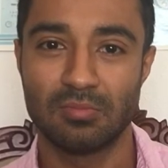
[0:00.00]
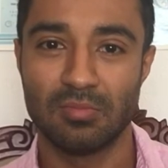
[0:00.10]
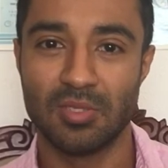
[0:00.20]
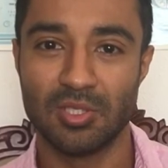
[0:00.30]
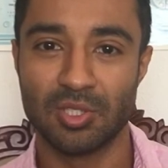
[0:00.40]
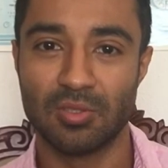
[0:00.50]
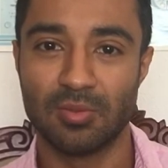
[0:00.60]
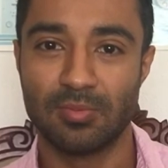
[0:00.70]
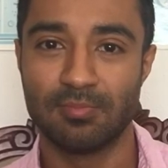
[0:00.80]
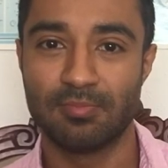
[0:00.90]
digital
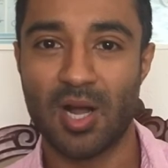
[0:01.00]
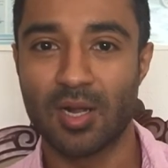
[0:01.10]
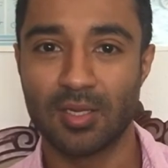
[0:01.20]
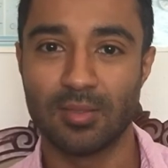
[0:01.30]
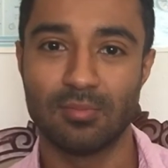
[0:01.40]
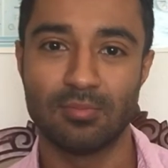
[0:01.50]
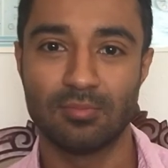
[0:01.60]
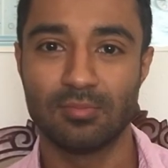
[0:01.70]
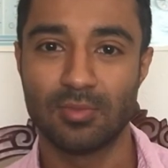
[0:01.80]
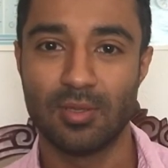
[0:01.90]
pocket
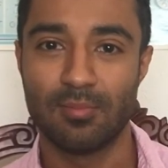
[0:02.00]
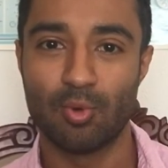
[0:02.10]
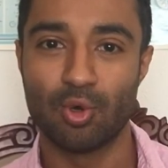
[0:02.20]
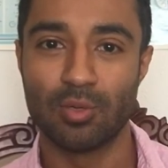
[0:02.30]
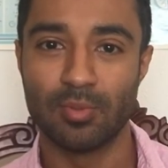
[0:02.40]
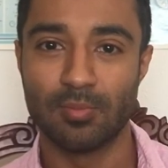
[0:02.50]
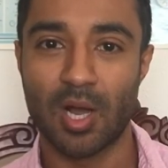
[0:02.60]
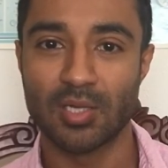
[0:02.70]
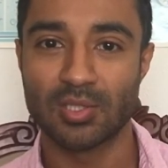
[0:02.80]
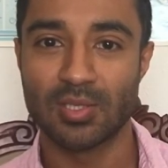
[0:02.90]
portable
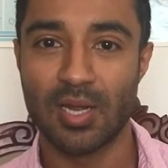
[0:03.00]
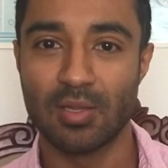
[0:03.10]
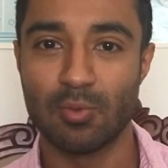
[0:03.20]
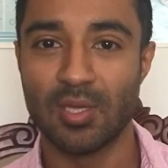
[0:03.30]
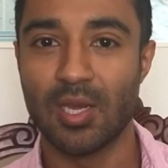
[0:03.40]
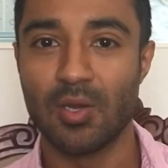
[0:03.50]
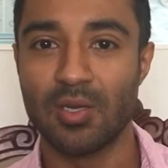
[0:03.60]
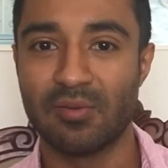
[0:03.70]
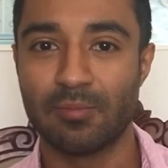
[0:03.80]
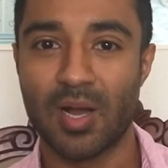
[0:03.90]
box now that we carry in
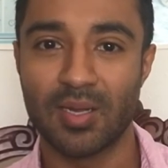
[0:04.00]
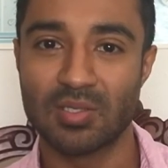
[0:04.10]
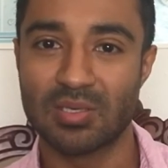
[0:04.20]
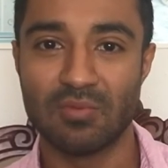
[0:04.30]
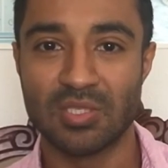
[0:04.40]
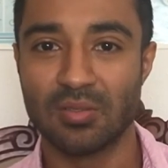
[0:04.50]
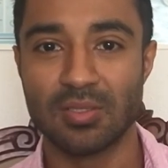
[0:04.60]
our pockets every single